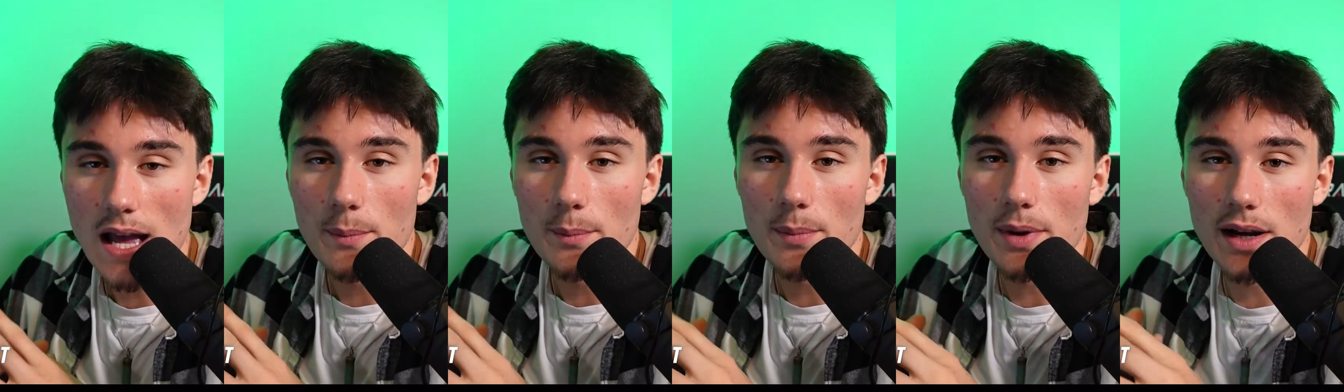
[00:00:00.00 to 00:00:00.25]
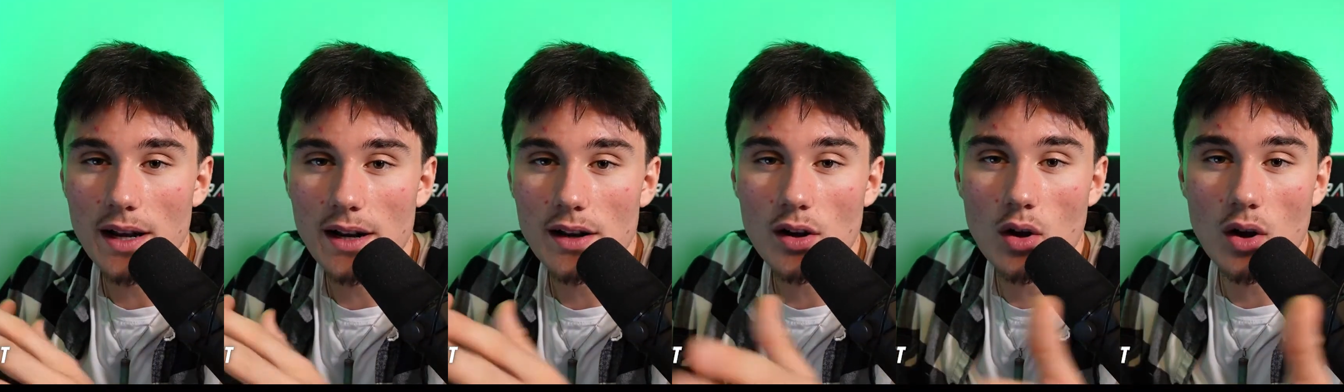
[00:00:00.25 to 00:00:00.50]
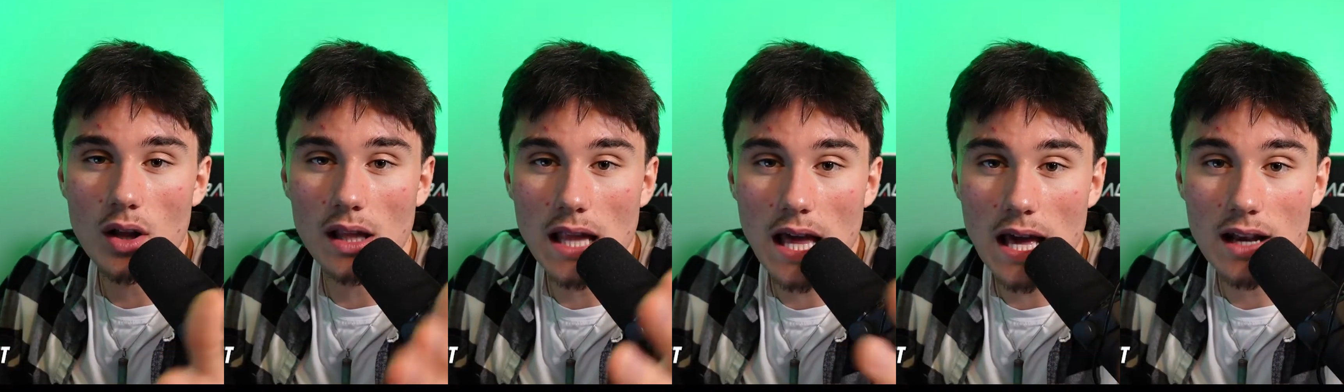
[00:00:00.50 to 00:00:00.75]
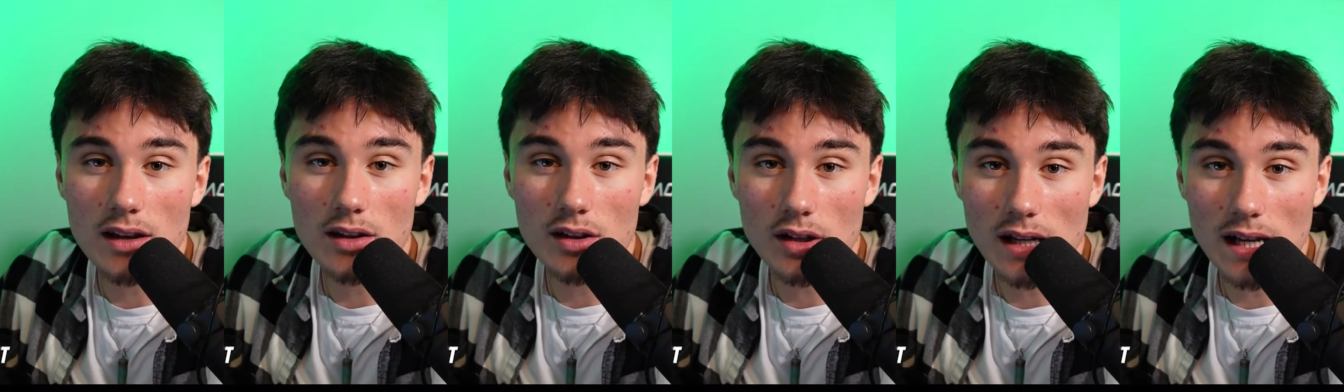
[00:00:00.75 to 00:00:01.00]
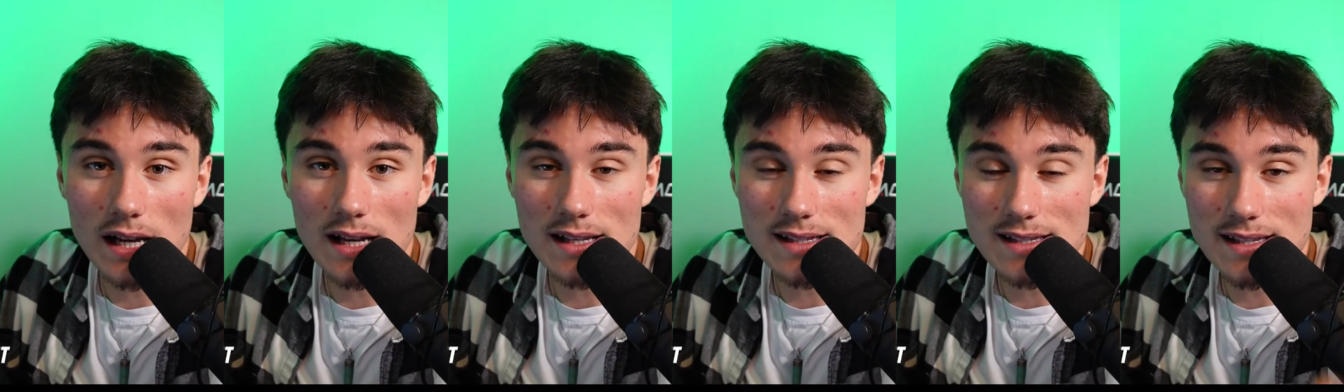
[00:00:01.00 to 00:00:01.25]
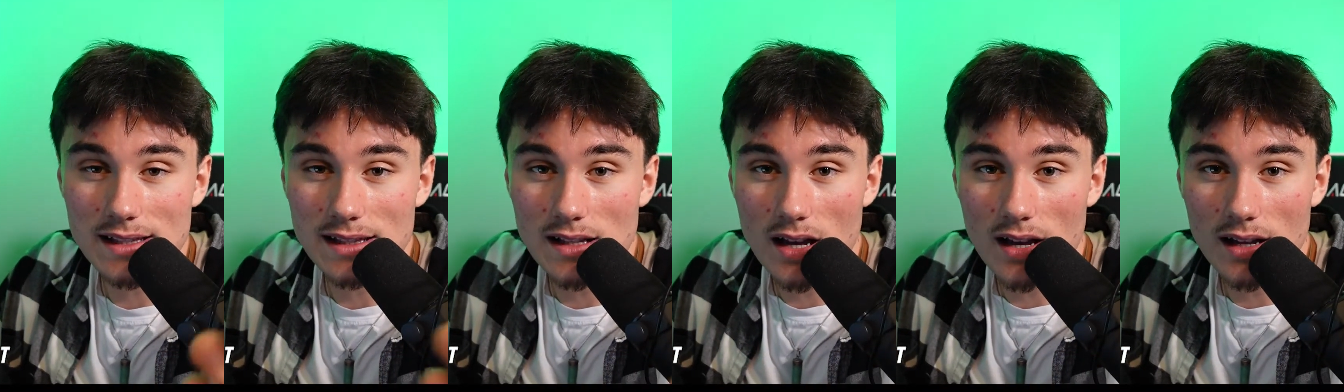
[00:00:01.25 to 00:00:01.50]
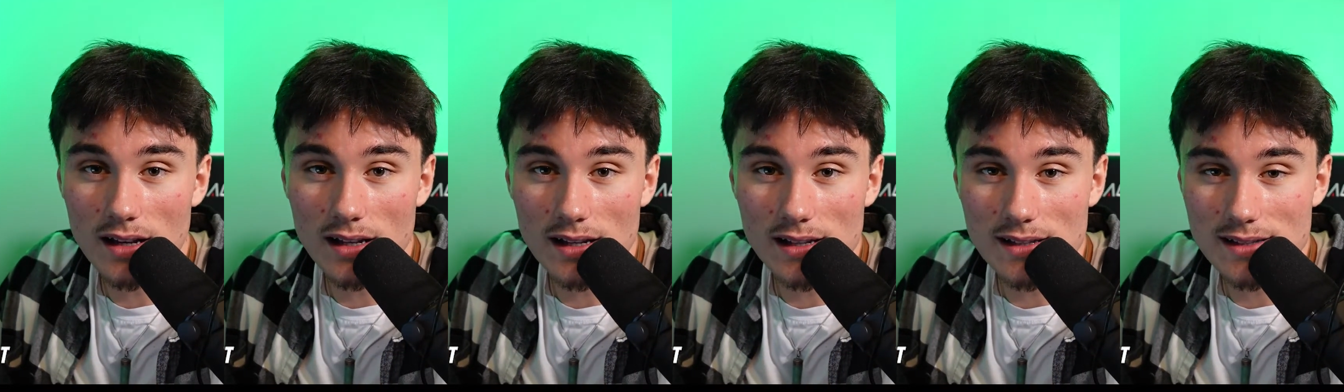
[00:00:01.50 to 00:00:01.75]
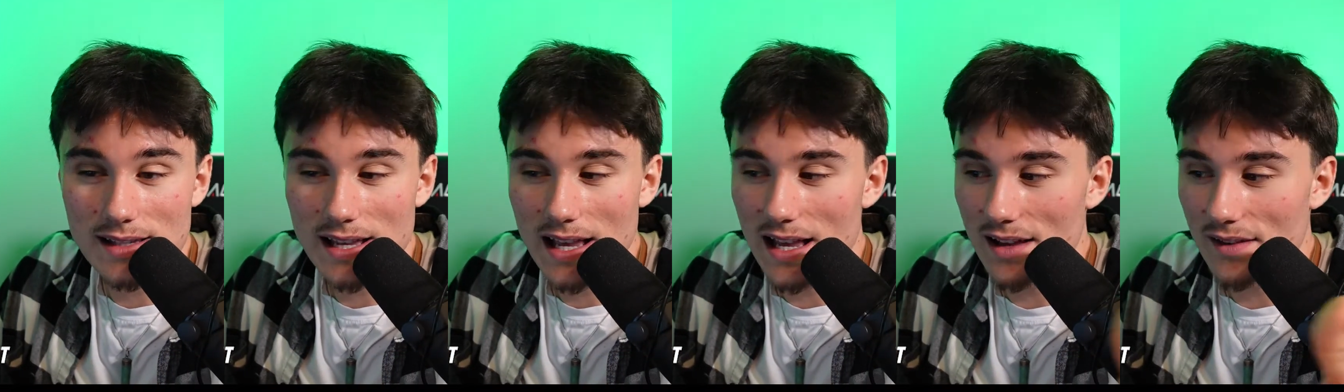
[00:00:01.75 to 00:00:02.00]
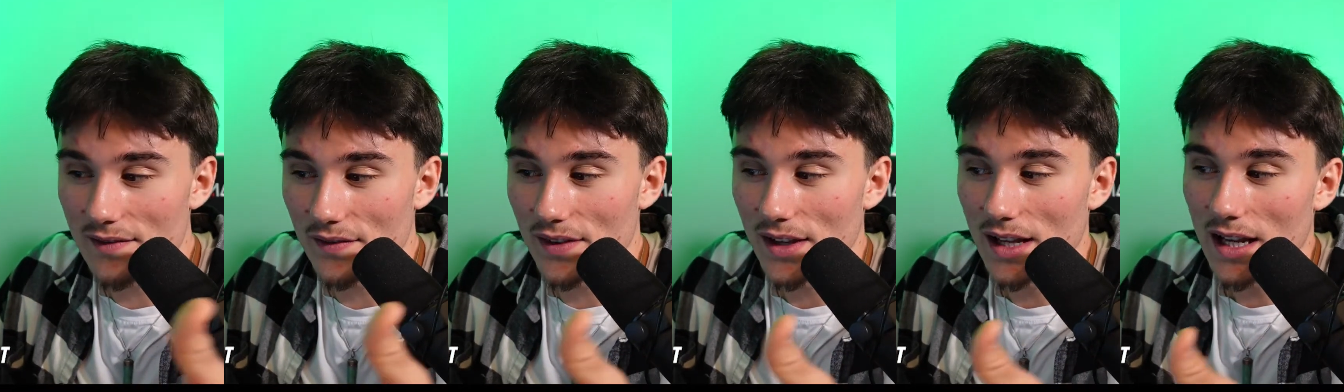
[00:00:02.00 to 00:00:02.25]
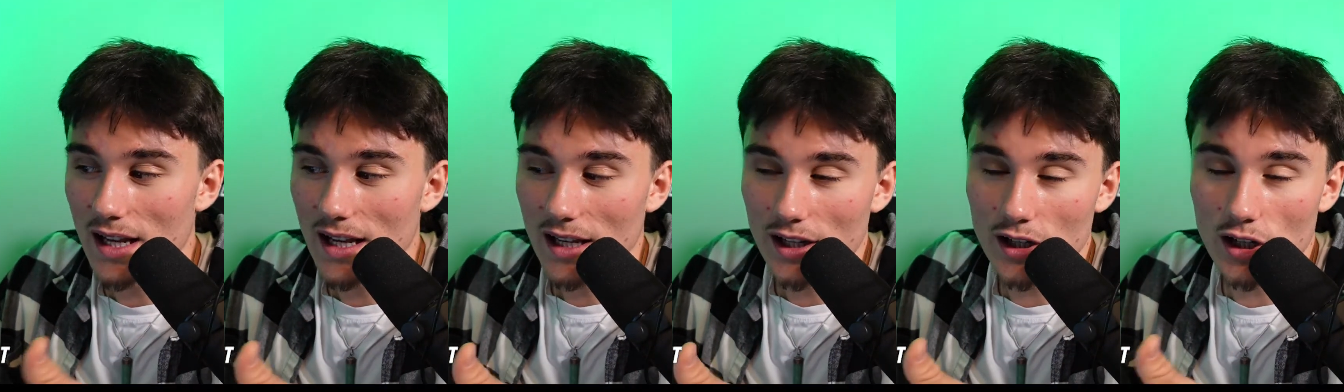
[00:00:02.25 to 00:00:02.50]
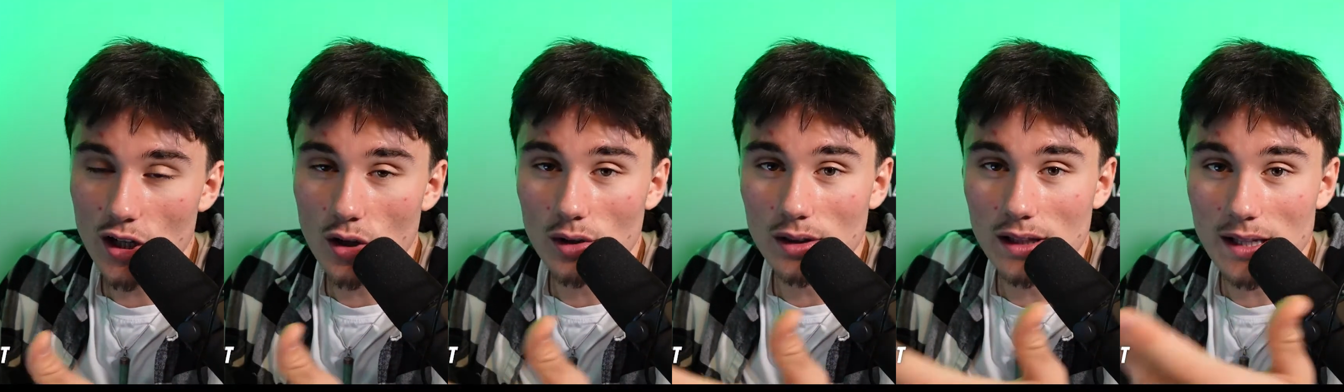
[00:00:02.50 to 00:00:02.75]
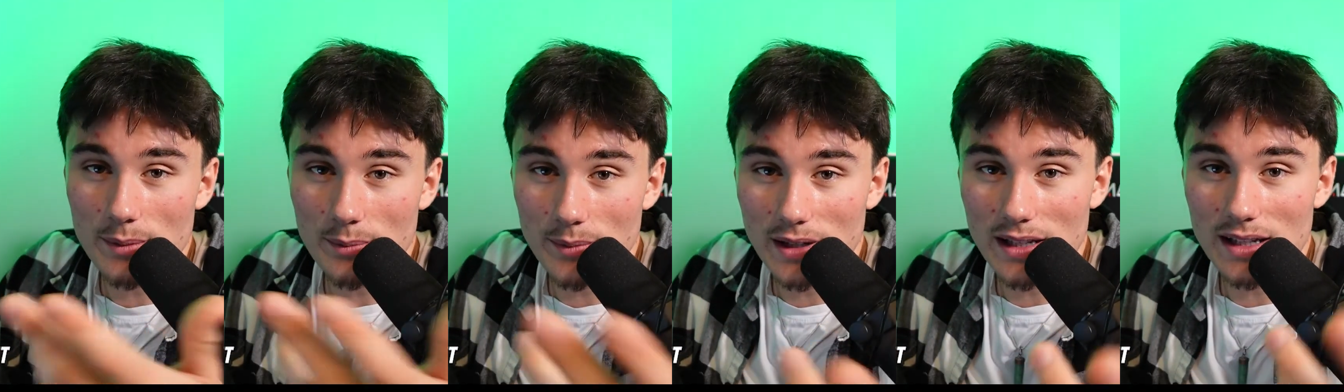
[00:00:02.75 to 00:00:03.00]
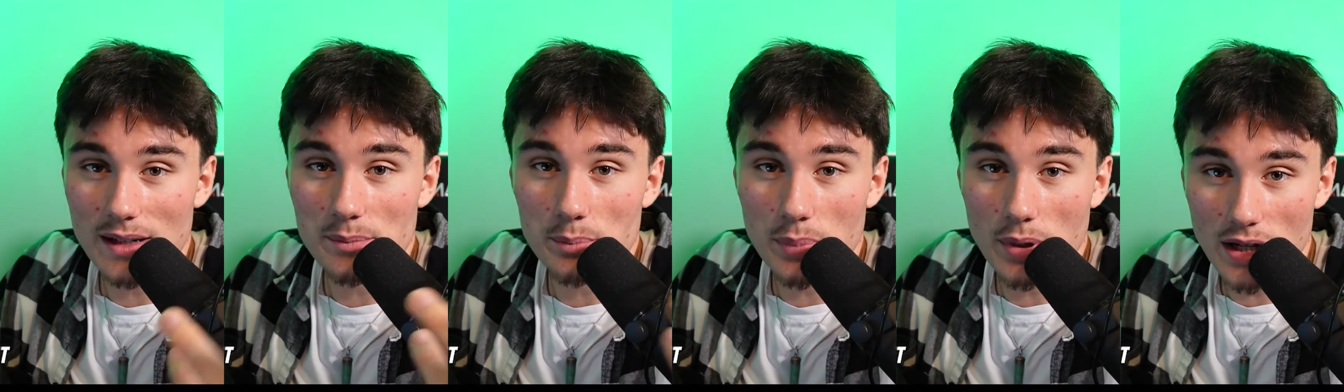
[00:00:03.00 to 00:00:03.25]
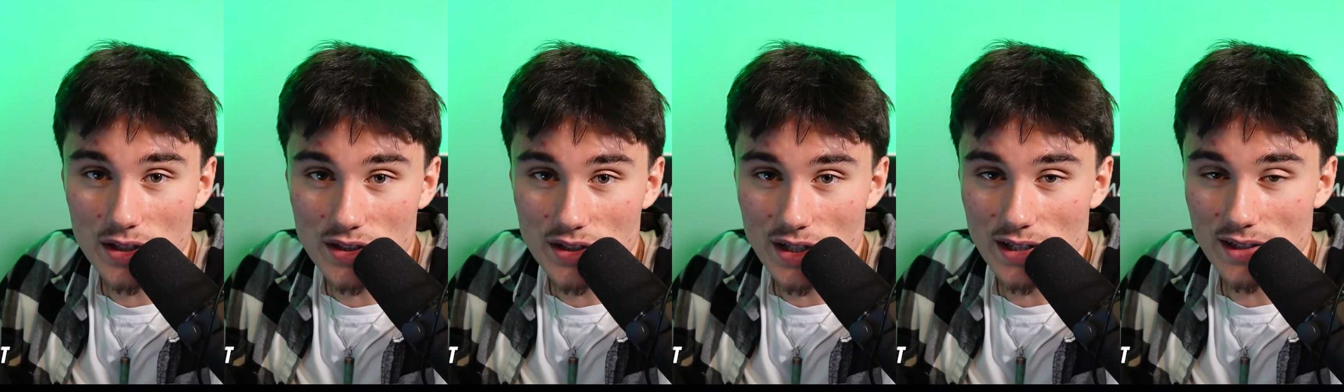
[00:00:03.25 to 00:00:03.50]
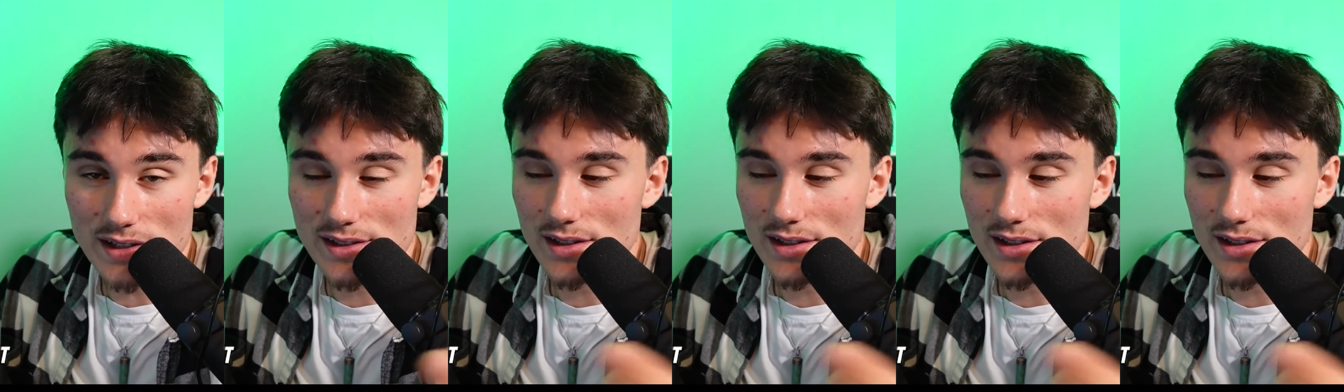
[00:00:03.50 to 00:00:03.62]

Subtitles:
but I know a lot of you guys in the audience have, you know, limited budget.